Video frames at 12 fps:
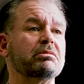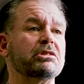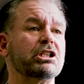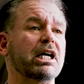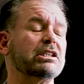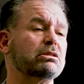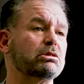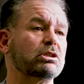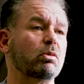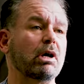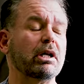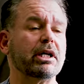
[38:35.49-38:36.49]
She's got some
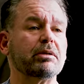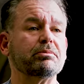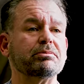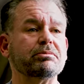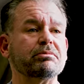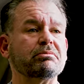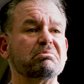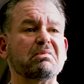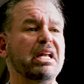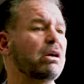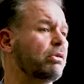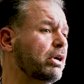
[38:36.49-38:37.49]
swelling.
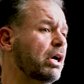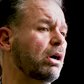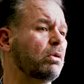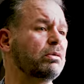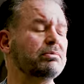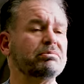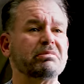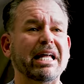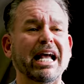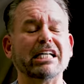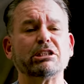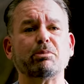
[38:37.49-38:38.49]
They don't know.
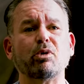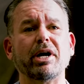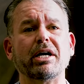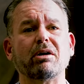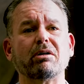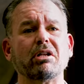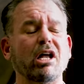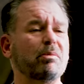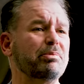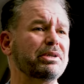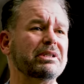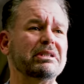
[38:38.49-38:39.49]
They aspirate her
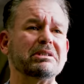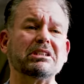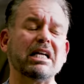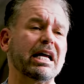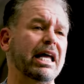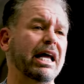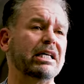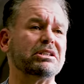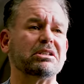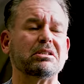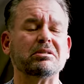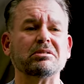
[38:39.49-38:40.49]
lump. It's not
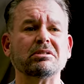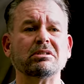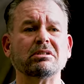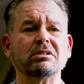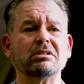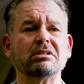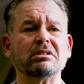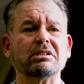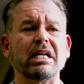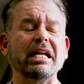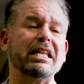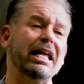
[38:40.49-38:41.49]
cancer.
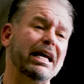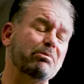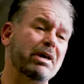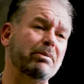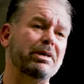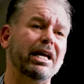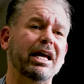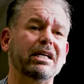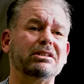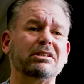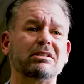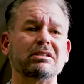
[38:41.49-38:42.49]
Then they think it might be
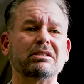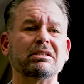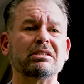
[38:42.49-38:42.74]
cancer.